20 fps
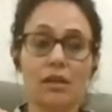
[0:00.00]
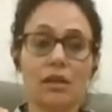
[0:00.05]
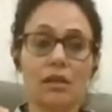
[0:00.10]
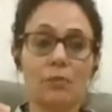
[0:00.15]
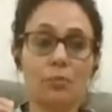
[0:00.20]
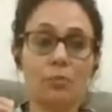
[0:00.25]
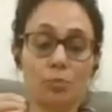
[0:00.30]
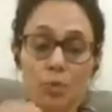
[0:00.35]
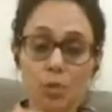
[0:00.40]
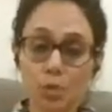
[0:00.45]

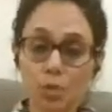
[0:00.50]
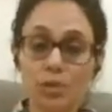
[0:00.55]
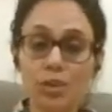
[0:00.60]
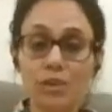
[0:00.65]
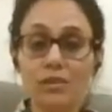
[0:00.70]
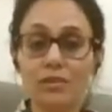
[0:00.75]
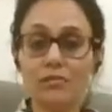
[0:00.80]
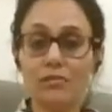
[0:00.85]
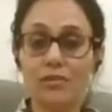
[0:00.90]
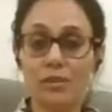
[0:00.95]
more
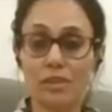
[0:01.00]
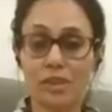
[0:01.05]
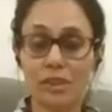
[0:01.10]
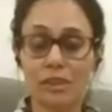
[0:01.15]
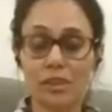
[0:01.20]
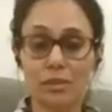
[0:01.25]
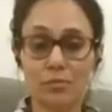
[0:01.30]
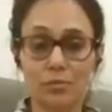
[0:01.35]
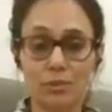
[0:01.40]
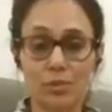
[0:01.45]
than the
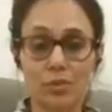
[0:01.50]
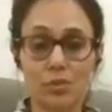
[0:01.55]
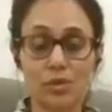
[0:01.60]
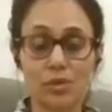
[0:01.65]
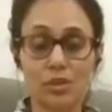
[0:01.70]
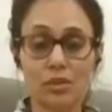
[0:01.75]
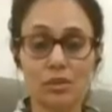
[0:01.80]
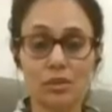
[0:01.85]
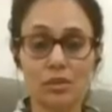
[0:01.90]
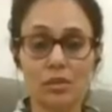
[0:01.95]
physical
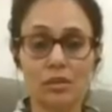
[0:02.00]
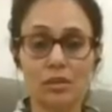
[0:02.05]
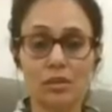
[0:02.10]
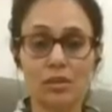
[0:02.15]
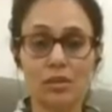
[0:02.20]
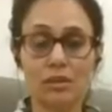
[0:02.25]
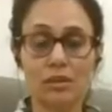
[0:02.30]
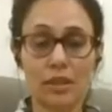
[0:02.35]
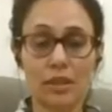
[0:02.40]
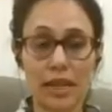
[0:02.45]
abuse,
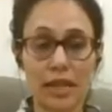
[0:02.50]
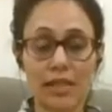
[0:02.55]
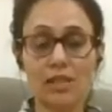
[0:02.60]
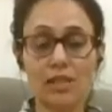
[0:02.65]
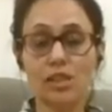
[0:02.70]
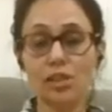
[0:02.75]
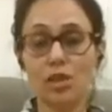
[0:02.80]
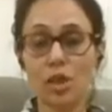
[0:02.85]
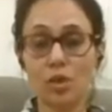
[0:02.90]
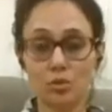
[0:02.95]

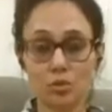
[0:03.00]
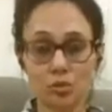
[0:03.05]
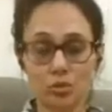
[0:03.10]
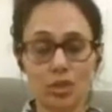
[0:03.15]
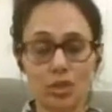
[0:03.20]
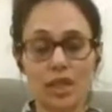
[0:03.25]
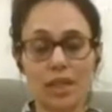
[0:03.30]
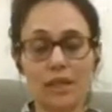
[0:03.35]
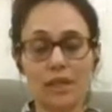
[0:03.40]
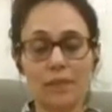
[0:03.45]
right now
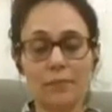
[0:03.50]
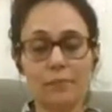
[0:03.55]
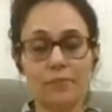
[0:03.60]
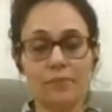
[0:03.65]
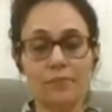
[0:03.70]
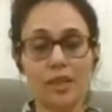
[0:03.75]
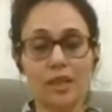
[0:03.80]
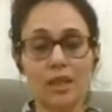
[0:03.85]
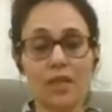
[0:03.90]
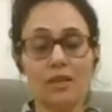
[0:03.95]
today,
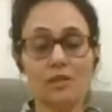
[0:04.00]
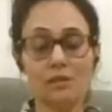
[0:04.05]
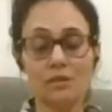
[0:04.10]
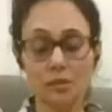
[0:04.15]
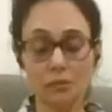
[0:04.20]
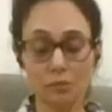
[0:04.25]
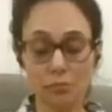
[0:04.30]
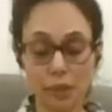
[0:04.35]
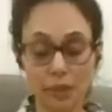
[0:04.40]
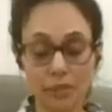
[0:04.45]
it is
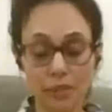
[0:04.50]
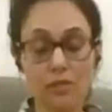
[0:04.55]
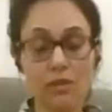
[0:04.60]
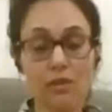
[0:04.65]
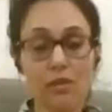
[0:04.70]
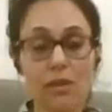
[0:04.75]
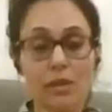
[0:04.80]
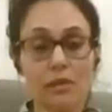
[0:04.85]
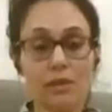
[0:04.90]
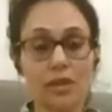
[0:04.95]
the
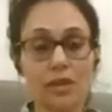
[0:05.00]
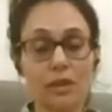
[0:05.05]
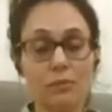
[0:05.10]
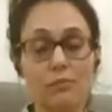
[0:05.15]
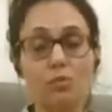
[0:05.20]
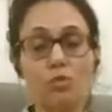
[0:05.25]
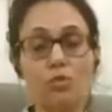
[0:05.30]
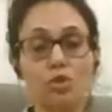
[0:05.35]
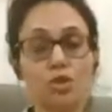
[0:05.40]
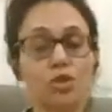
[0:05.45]
mental and the
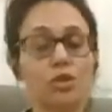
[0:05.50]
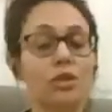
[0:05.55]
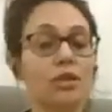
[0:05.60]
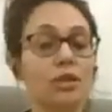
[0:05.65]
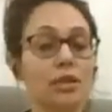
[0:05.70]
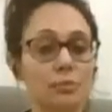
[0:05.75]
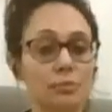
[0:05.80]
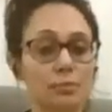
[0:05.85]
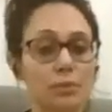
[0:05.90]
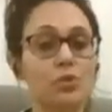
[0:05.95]
emotional
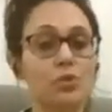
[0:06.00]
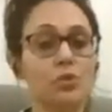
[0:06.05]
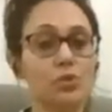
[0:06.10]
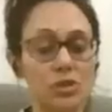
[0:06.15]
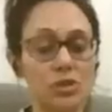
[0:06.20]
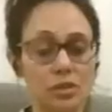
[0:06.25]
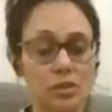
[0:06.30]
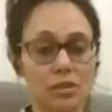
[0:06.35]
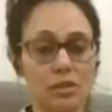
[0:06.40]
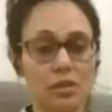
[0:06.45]

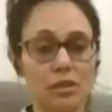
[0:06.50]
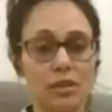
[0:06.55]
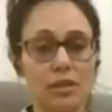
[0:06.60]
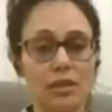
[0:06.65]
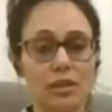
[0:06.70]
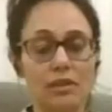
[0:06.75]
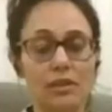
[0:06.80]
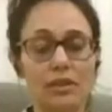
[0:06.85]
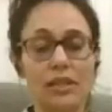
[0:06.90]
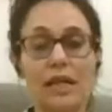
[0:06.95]
abuse
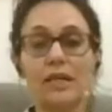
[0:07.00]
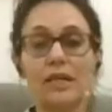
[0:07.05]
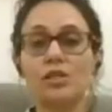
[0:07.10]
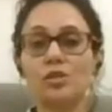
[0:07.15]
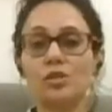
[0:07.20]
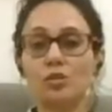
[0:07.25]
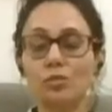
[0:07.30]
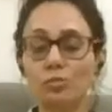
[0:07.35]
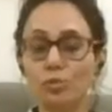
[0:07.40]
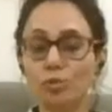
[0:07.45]
that
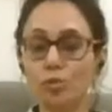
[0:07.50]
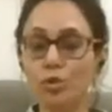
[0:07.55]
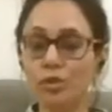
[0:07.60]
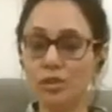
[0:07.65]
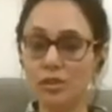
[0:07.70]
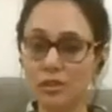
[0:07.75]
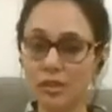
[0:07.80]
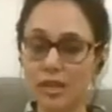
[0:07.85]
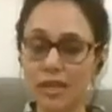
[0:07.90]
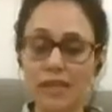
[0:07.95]
is the
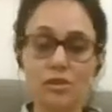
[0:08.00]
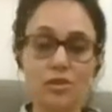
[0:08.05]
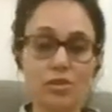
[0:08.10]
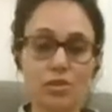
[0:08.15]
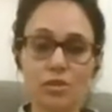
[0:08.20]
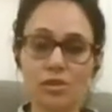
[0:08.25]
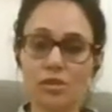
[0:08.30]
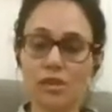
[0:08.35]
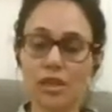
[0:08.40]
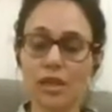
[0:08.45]
most
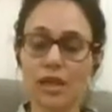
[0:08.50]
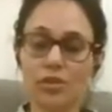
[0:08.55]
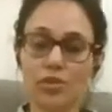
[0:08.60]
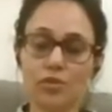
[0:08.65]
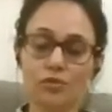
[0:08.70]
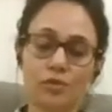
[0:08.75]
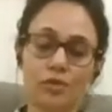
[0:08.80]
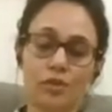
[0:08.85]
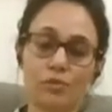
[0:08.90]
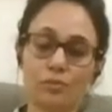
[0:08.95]
dangerous kind
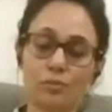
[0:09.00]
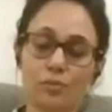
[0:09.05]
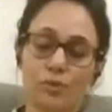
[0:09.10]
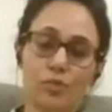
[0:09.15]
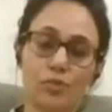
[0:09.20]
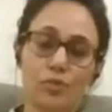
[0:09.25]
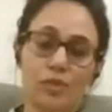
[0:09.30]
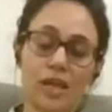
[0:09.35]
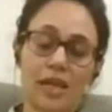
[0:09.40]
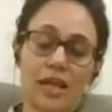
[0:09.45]
of an
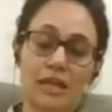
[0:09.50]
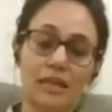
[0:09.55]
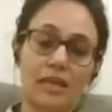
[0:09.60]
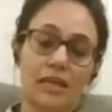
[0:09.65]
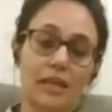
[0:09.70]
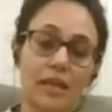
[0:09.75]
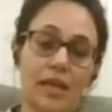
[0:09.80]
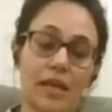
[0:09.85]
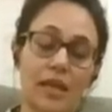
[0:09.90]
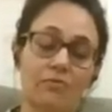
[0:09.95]
abuse that
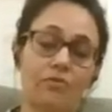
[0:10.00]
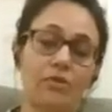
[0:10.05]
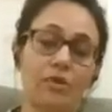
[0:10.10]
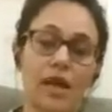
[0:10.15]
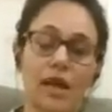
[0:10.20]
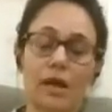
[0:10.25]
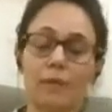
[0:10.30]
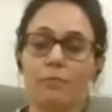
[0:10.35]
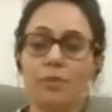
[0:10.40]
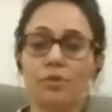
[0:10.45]
can ever
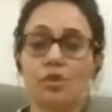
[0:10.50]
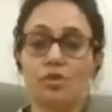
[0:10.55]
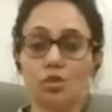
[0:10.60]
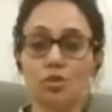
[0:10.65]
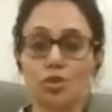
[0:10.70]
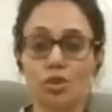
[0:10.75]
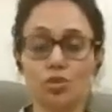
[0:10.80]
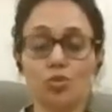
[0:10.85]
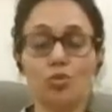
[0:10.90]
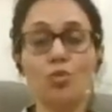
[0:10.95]
happen to
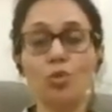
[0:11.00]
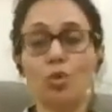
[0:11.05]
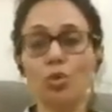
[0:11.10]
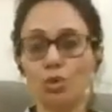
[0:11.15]
you or